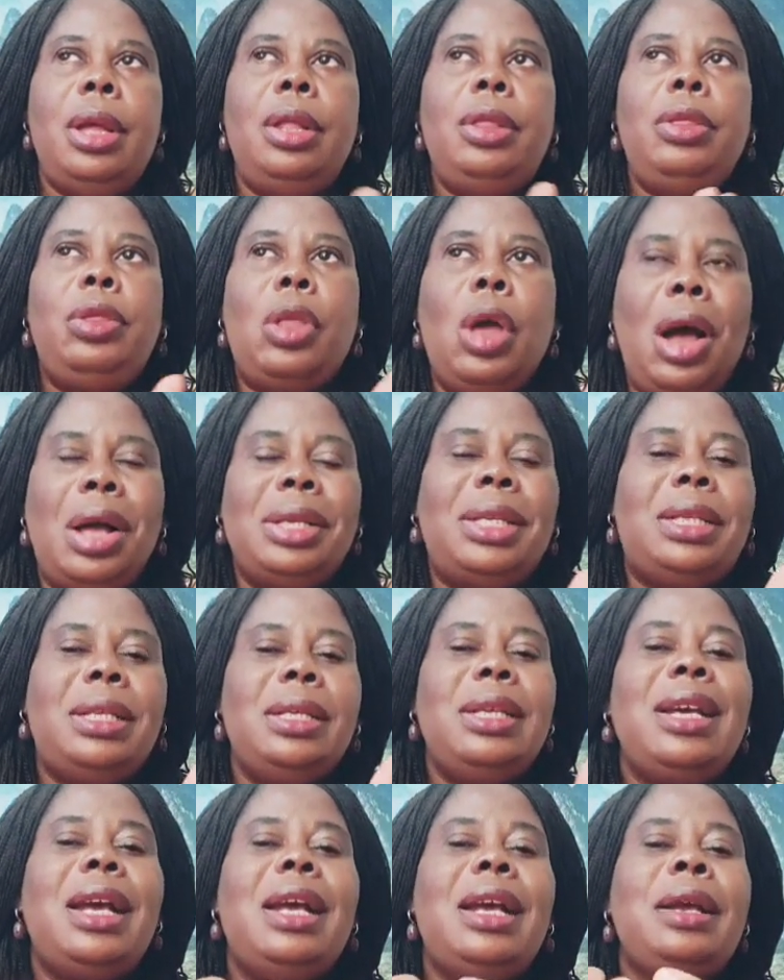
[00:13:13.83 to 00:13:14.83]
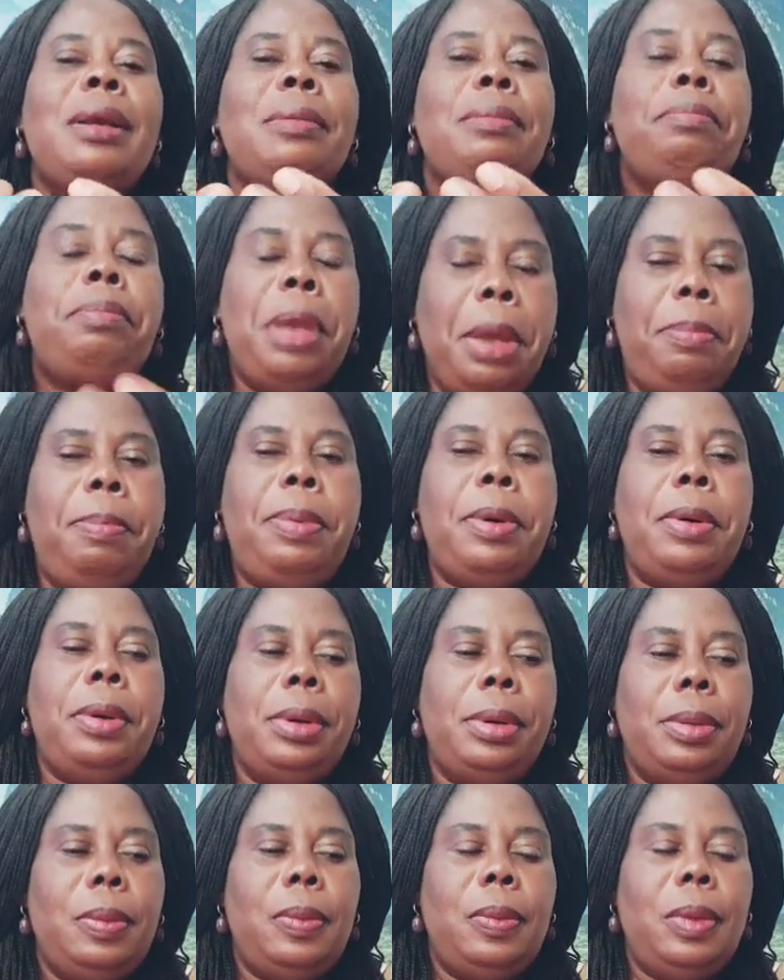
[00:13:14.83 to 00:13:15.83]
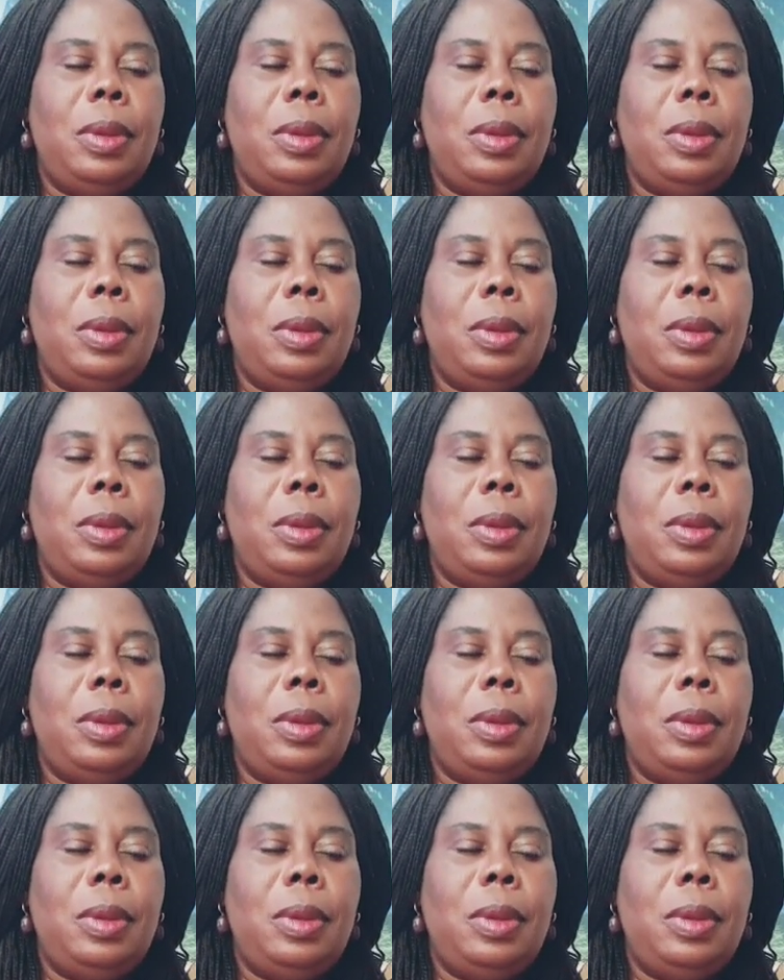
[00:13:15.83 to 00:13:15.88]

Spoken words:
Those people,